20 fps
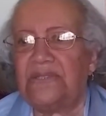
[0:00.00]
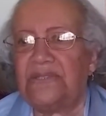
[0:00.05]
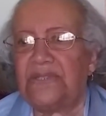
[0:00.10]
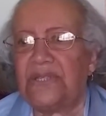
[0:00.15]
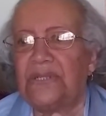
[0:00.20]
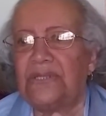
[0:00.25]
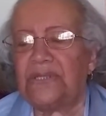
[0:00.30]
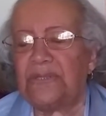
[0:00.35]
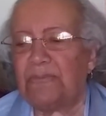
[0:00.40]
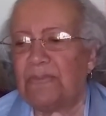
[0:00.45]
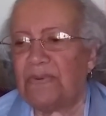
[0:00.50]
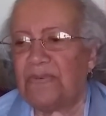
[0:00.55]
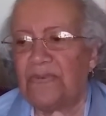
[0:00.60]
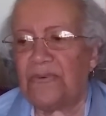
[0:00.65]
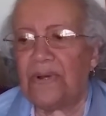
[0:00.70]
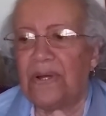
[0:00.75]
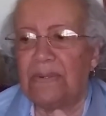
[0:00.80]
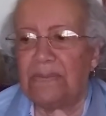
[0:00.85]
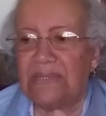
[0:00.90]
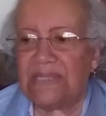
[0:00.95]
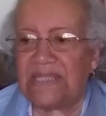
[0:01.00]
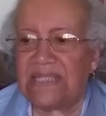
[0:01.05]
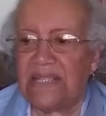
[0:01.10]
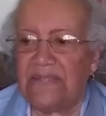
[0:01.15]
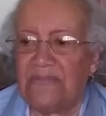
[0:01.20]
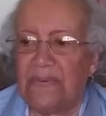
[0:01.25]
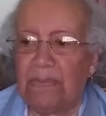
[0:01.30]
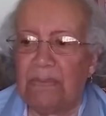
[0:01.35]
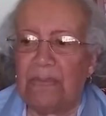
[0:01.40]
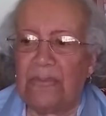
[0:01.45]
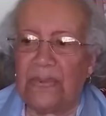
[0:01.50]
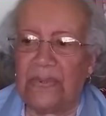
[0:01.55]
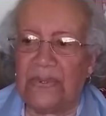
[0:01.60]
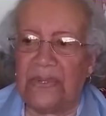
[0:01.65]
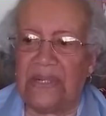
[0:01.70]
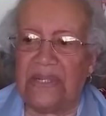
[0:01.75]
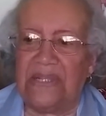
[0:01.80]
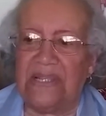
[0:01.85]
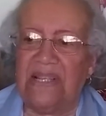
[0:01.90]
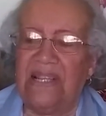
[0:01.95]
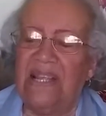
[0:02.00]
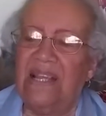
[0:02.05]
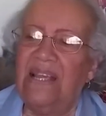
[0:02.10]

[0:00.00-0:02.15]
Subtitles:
church before I was even born.